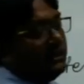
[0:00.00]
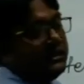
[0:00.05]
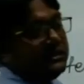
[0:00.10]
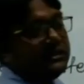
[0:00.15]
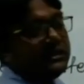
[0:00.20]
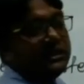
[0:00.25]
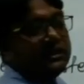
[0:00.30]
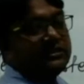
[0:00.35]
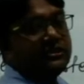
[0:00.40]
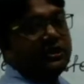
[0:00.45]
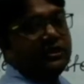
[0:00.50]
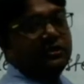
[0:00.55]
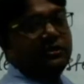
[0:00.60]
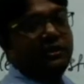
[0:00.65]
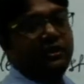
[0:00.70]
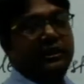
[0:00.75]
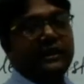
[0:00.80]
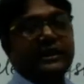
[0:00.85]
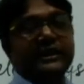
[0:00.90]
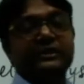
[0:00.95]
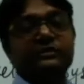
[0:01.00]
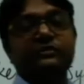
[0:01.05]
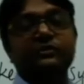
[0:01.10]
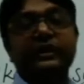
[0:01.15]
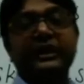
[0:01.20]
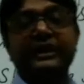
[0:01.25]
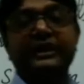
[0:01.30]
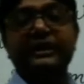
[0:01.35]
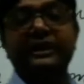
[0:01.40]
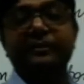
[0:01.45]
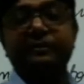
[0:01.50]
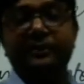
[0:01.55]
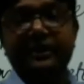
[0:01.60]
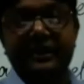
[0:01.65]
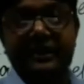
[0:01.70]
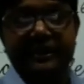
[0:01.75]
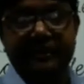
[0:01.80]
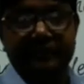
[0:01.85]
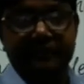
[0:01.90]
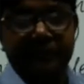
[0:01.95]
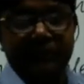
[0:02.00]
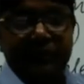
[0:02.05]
structure called as vertebrae.